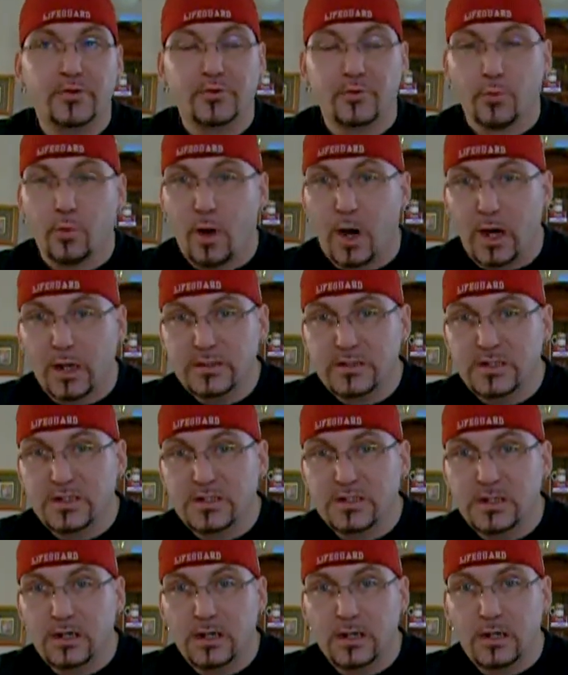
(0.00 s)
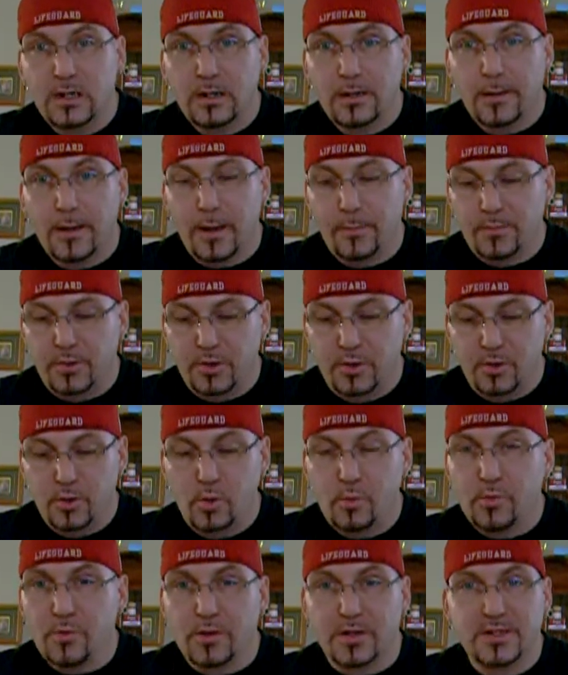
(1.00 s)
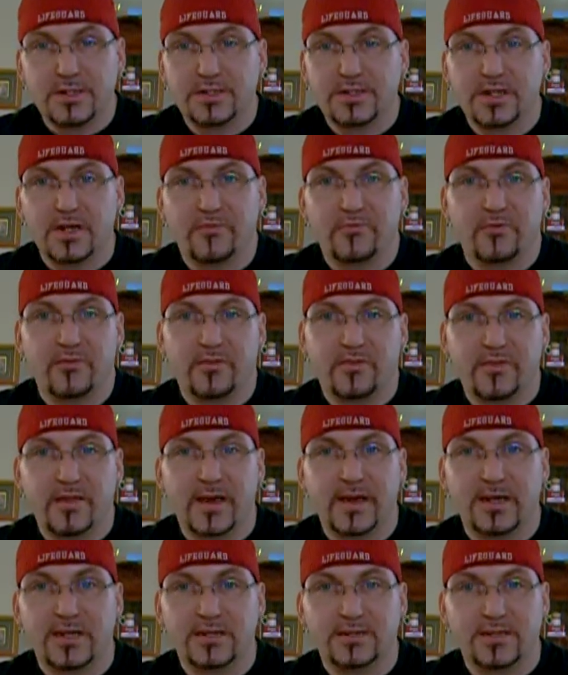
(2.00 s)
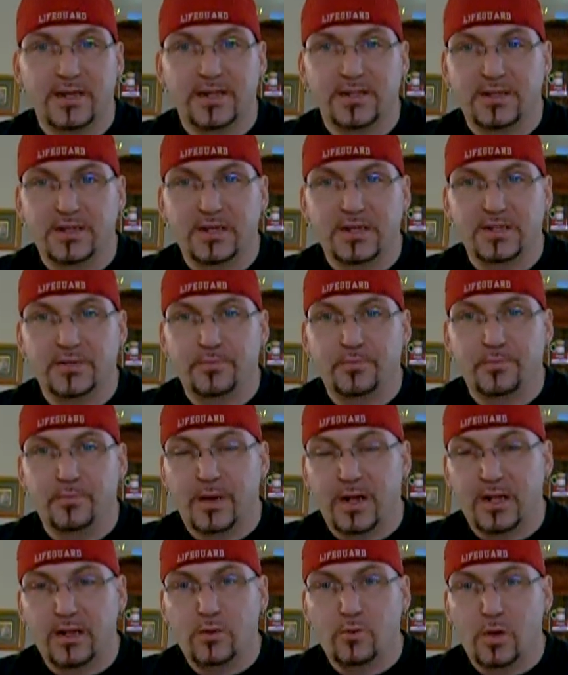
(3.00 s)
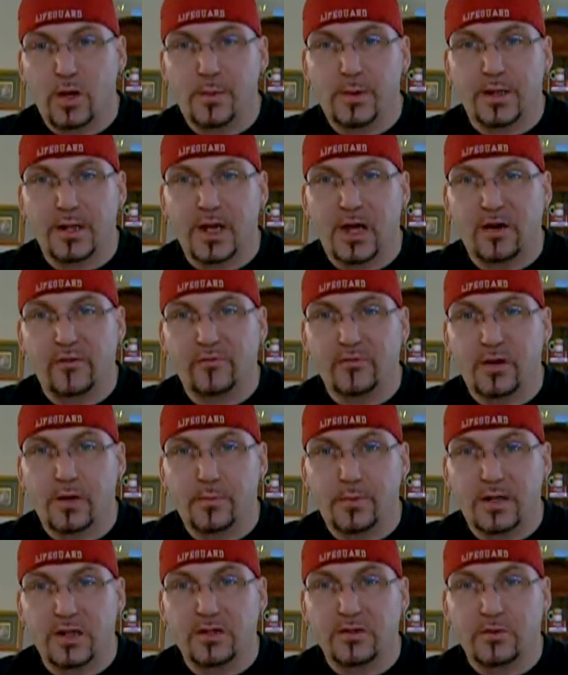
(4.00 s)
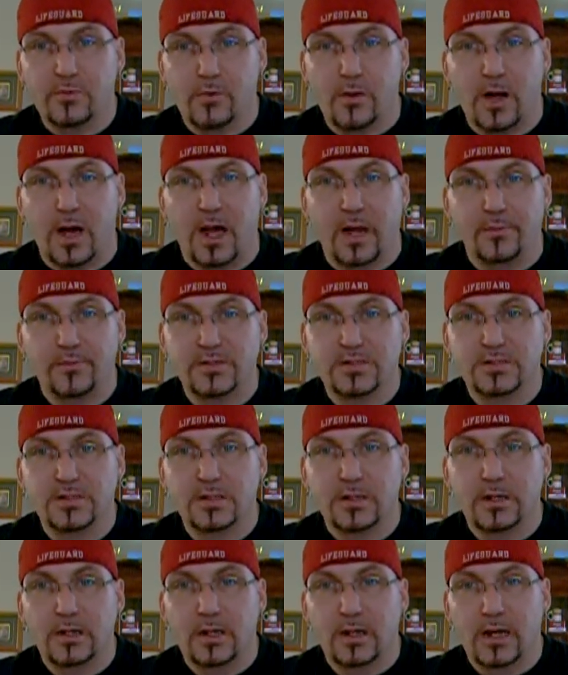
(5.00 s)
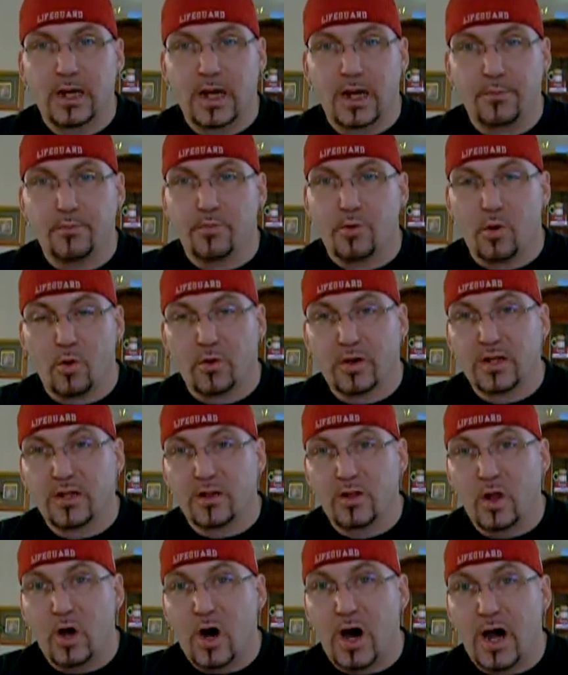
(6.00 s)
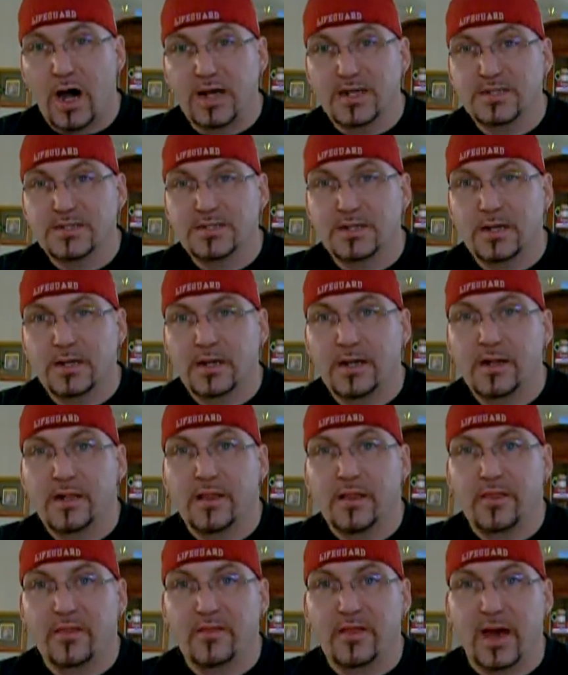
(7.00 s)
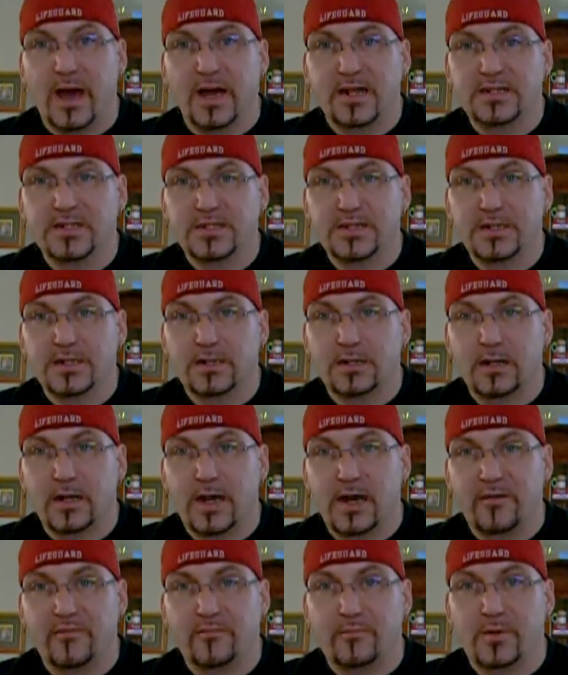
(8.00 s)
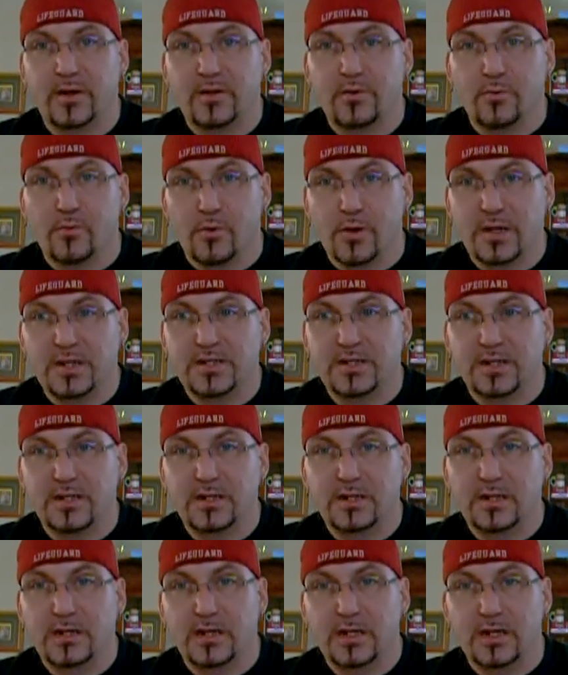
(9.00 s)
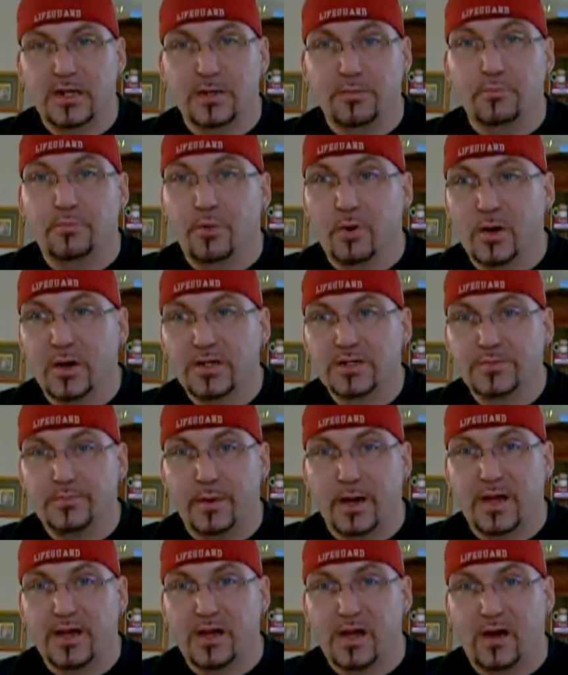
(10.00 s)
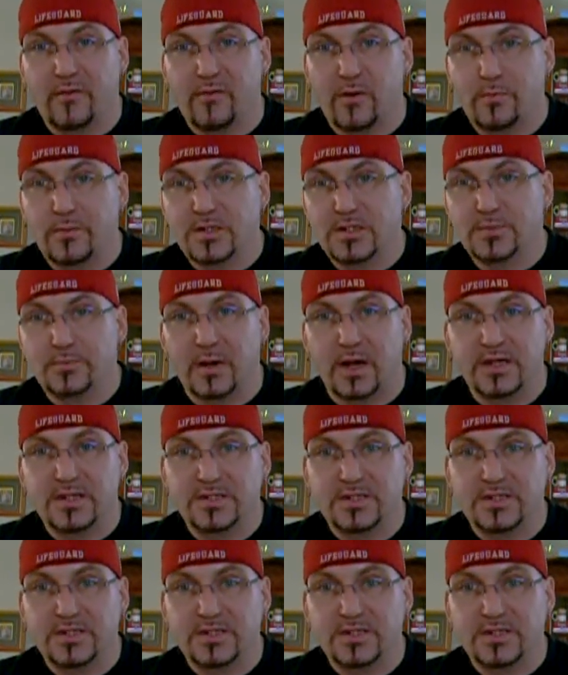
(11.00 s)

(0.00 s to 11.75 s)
drugs, numerous different things, that these men and women have committed crimes and broken laws that have been written in books by governments, by